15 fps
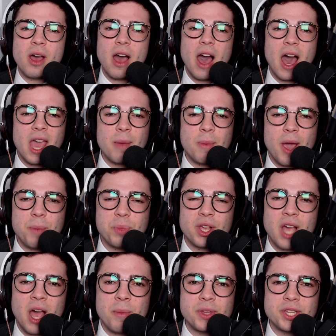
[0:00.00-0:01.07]
I am Hype the
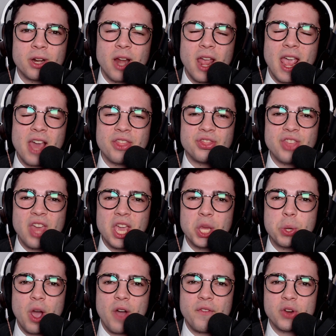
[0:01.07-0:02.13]
Commentator and thank
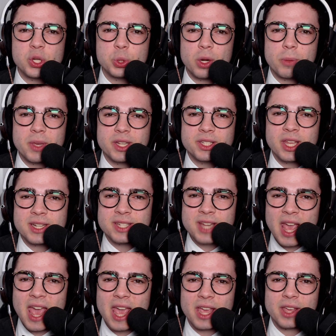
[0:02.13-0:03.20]
you all for joining me
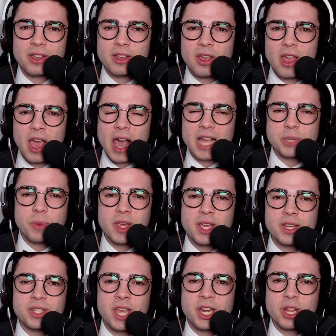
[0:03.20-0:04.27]
today as we
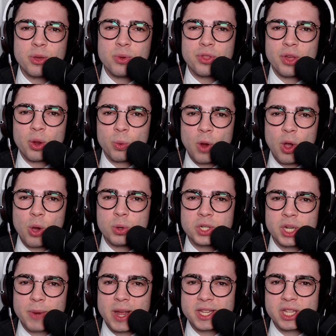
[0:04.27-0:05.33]
continue the road to
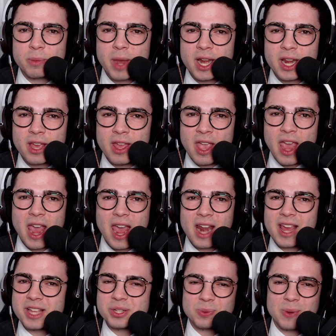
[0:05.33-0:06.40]
WrestleMania. It
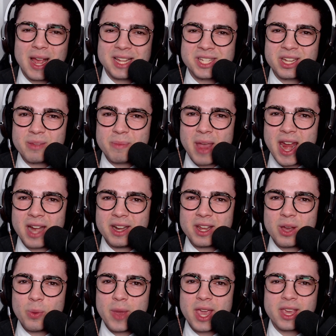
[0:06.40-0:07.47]
is
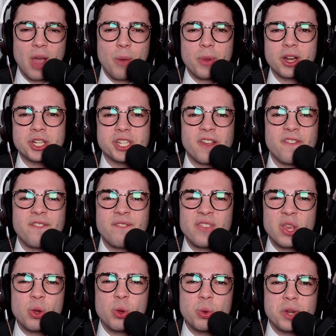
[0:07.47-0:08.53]
WrestleMania week and we are just a
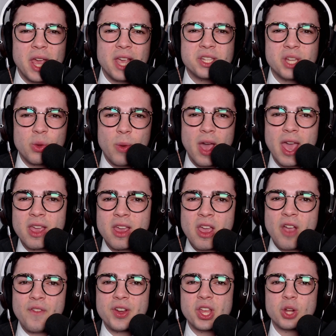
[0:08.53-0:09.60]
few days away
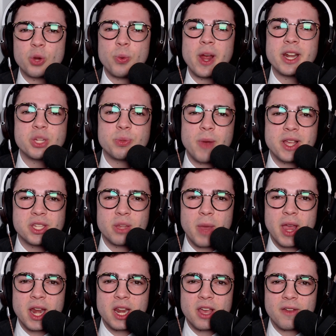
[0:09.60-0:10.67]
from the greatest
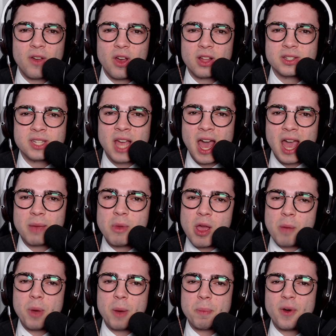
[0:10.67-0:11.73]
WrestleMania of all time.
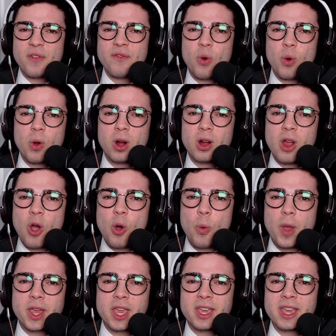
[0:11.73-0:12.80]
But before
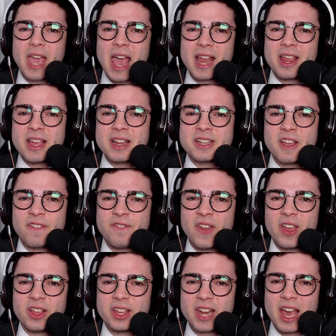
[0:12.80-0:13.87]
we can get to
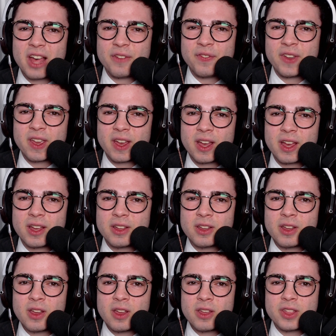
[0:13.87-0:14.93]
Philadelphia,
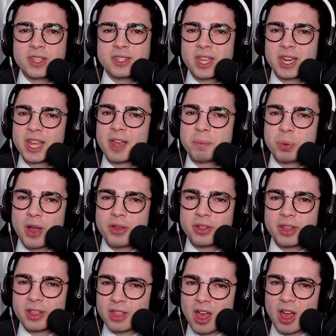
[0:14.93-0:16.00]
the city of
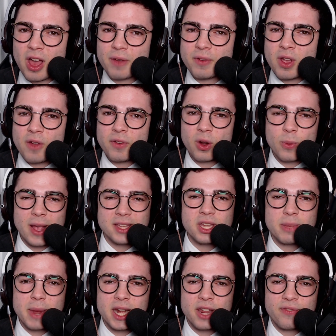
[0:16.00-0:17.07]
brotherly love, for
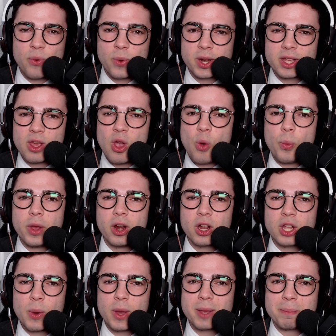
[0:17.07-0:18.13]
WrestleMania 40, we are
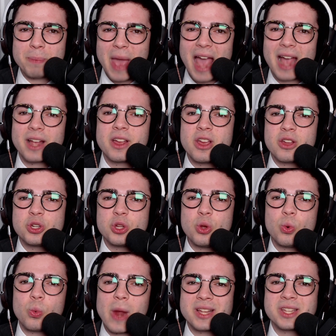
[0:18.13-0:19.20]
going back to
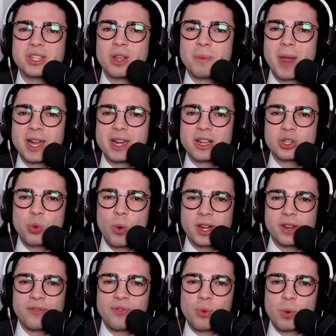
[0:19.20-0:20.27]
WrestleMania
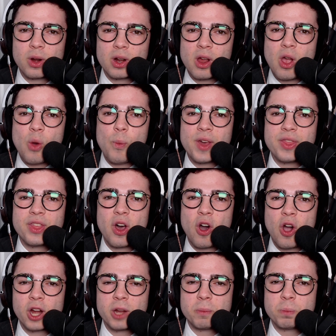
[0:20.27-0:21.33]
24 when the
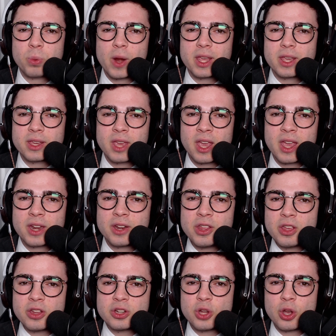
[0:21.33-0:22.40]
Heartbreak Kid
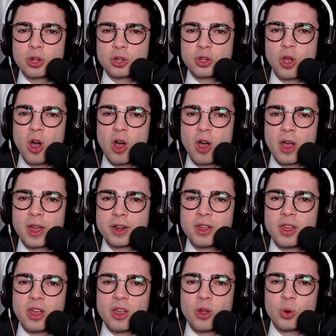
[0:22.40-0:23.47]
took on
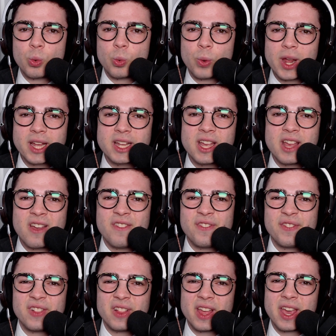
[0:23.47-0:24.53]
Ric
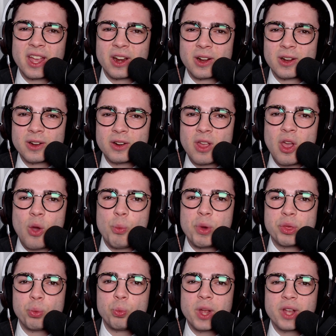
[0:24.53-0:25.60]
Flair,
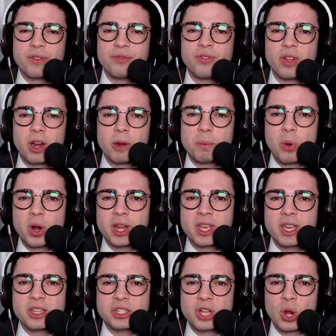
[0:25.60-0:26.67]
with Ric Flair putting
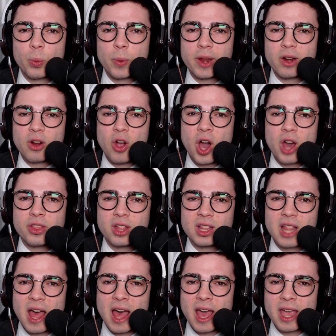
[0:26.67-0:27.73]
his career on the
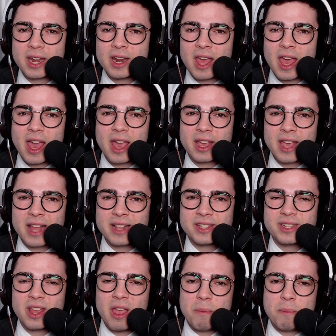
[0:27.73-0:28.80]
line
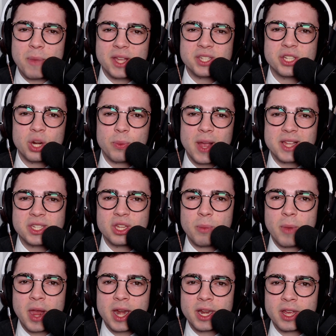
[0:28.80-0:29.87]
against Mr.
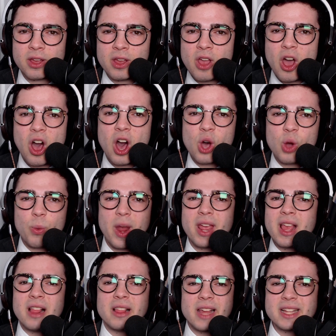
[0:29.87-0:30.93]
WrestleMania. All right,
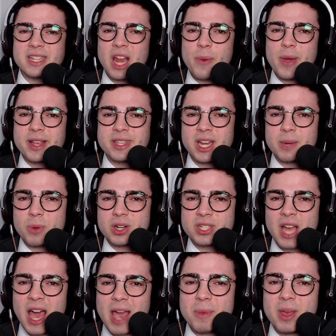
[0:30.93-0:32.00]
let's not waste any more
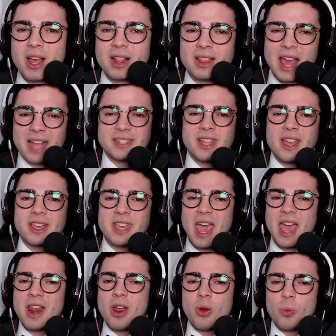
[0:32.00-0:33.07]
time. Let's
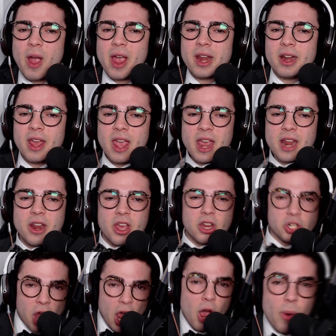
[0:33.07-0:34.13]
get right into
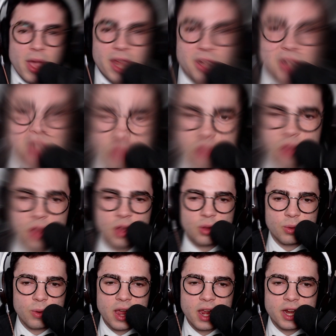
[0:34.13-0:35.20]
it. All
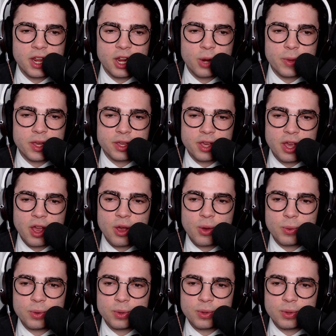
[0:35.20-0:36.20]
right, here we go.